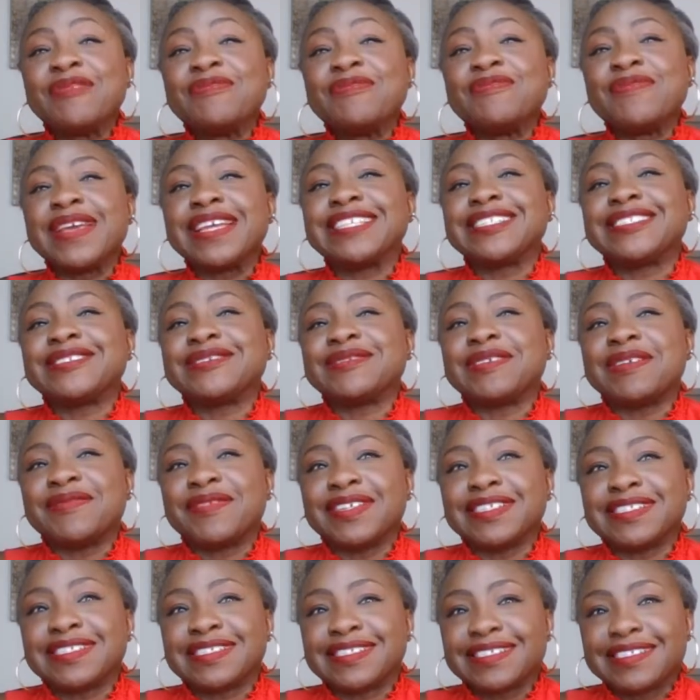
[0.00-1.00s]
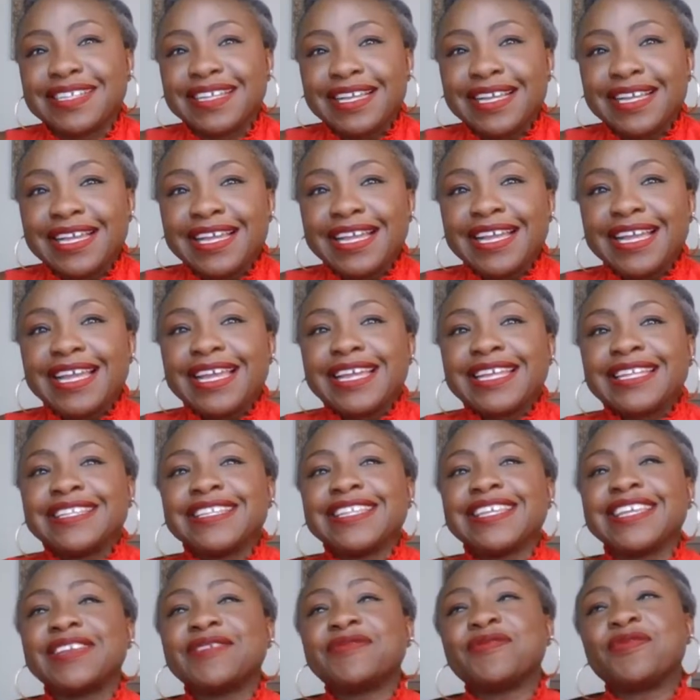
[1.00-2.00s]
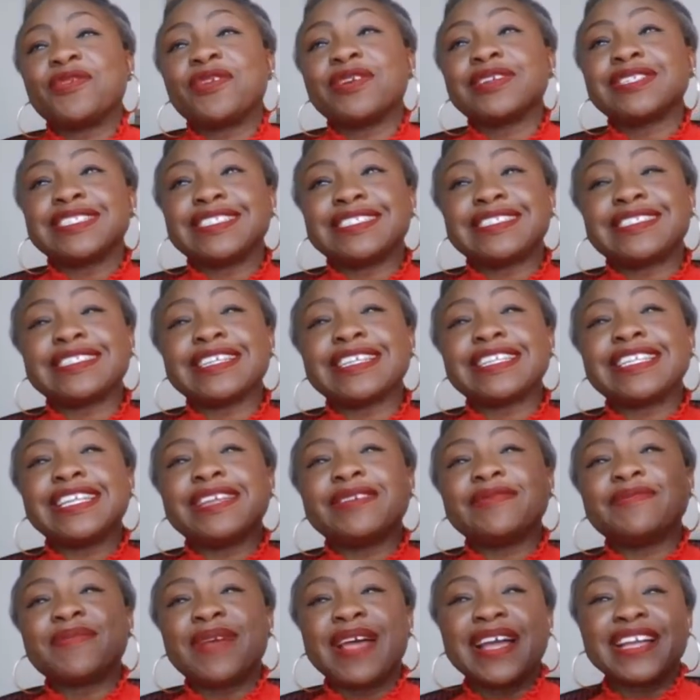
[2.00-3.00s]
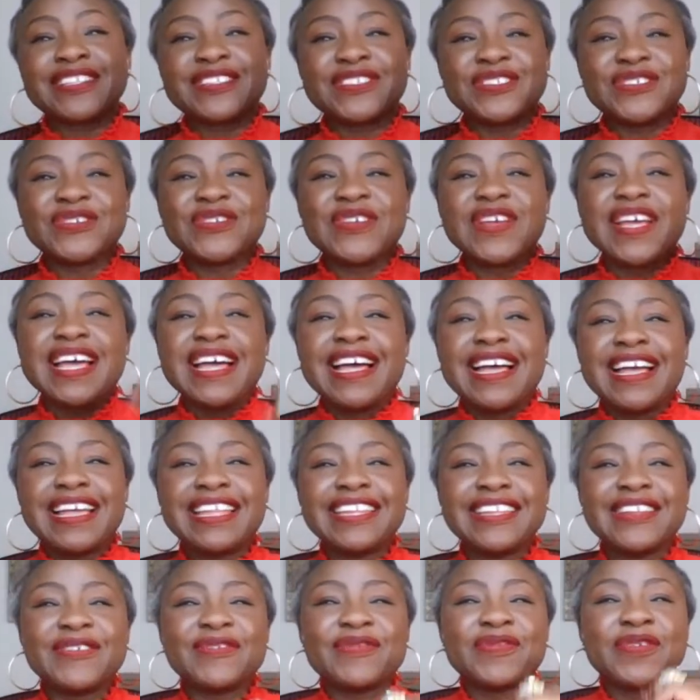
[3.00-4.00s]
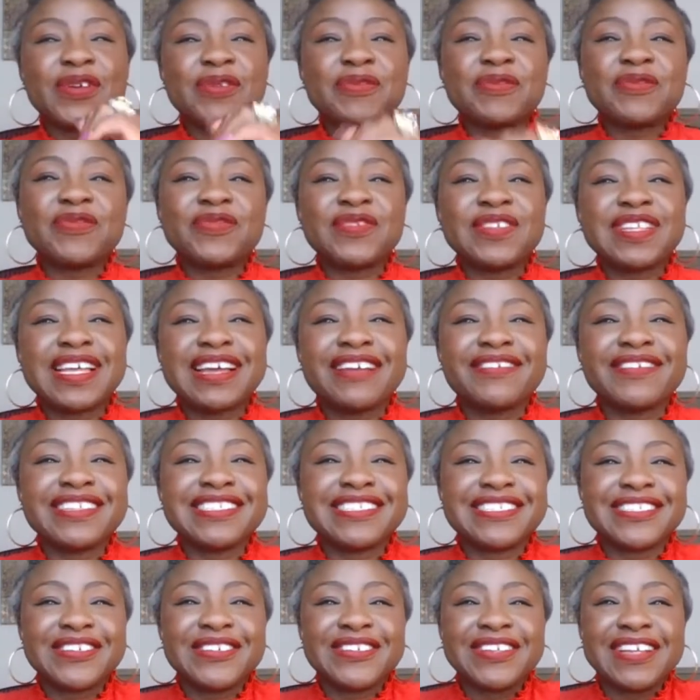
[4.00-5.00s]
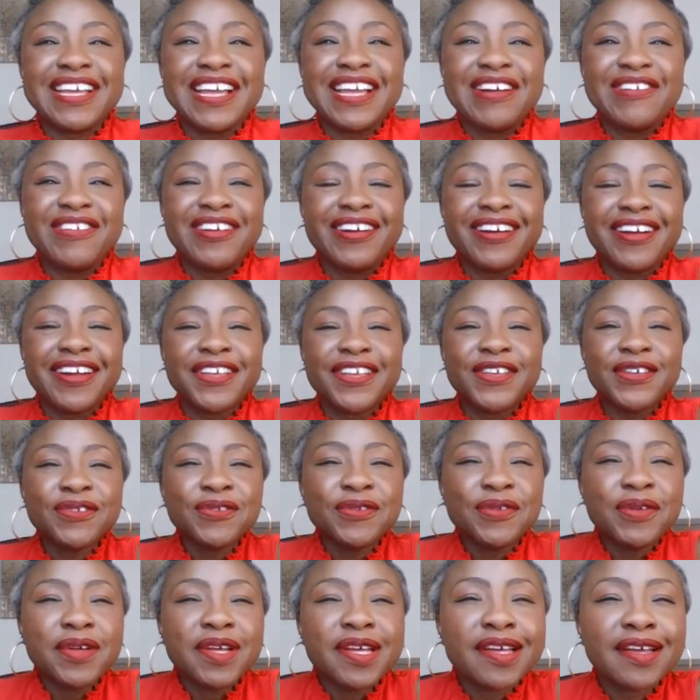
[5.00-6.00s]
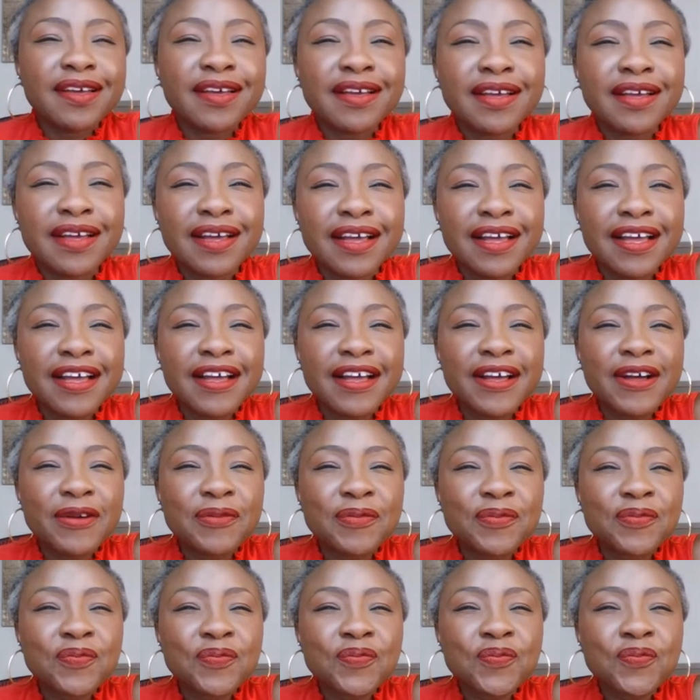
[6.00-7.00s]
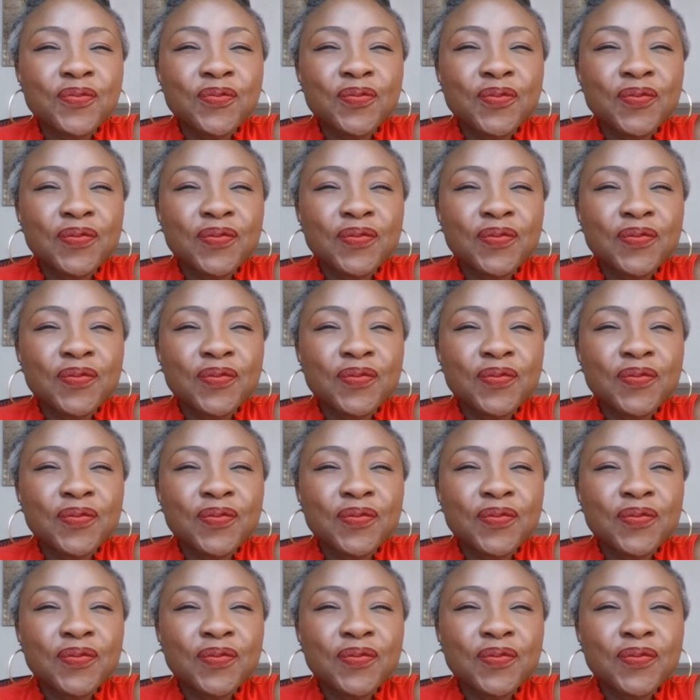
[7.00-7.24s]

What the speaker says: Makes two of us. Looking forward to sending him back to you. Hello from Arizona. How are you? Um,